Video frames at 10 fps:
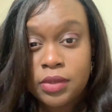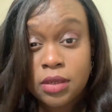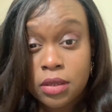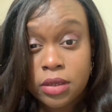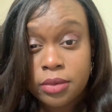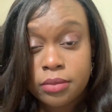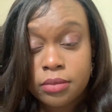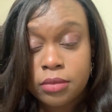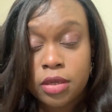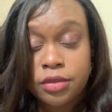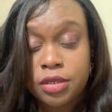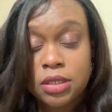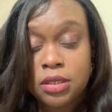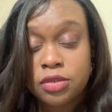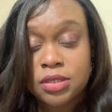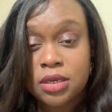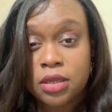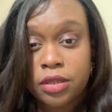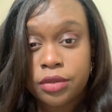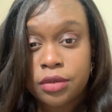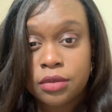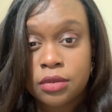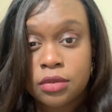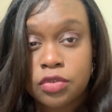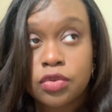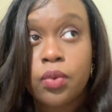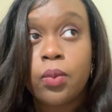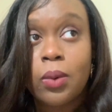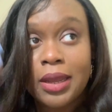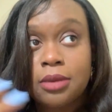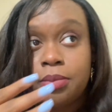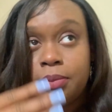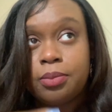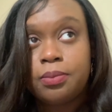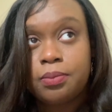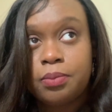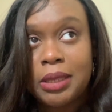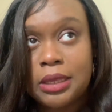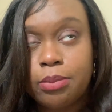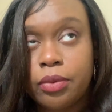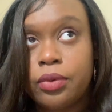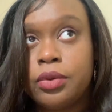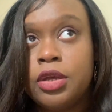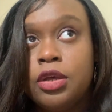in their skin color. So white people